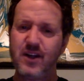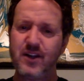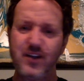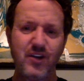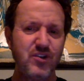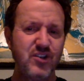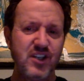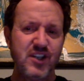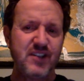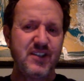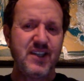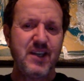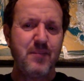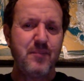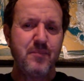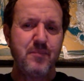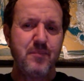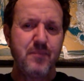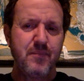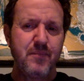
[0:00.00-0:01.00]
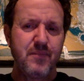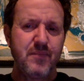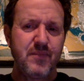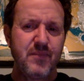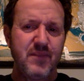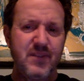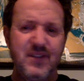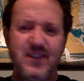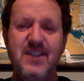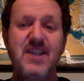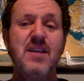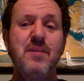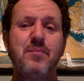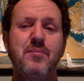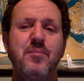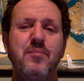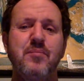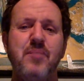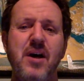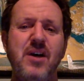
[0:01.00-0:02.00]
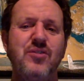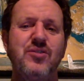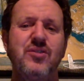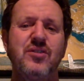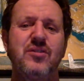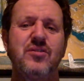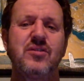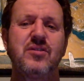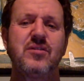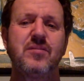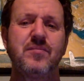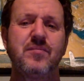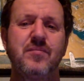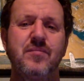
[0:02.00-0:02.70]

Those are deep, deep puzzles.